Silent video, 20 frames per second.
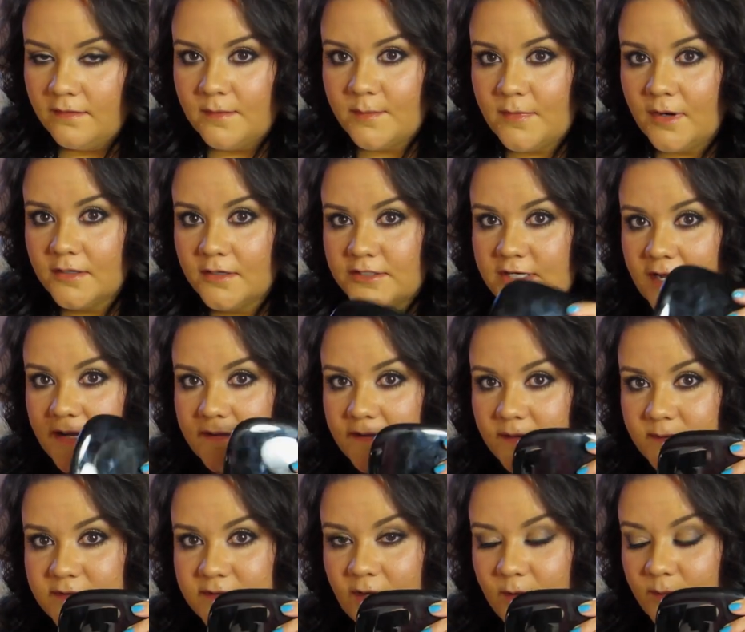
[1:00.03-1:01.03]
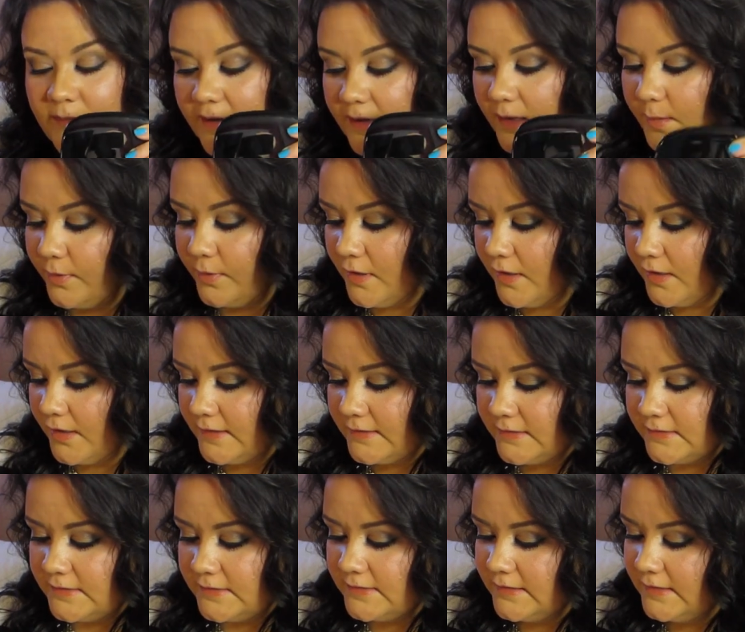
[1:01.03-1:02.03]
the Marc Jacobs Omega
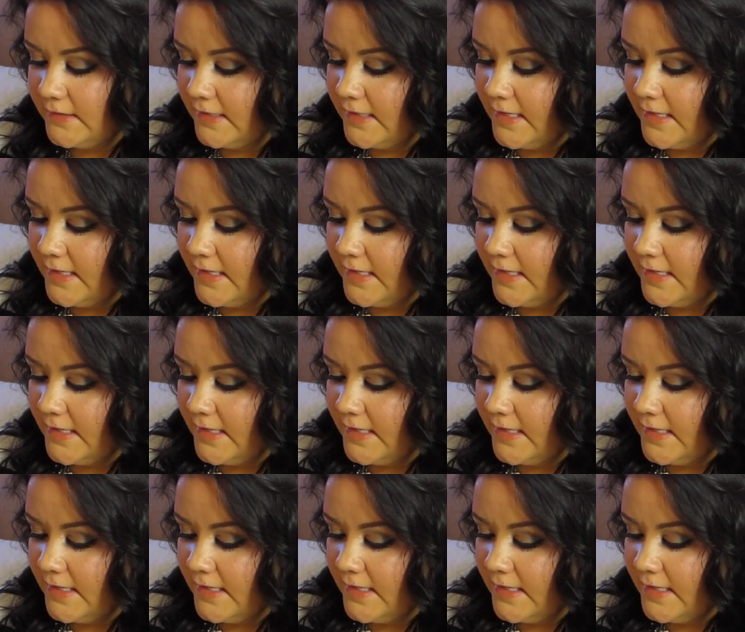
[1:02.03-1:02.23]
Bronze,